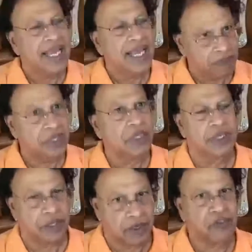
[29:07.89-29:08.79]
And
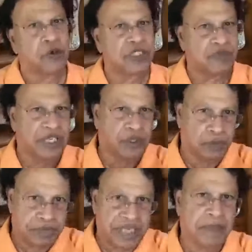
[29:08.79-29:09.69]
of course, when
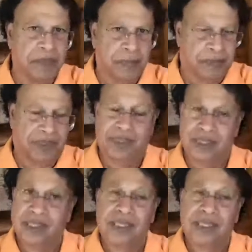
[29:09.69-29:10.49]
you bring people,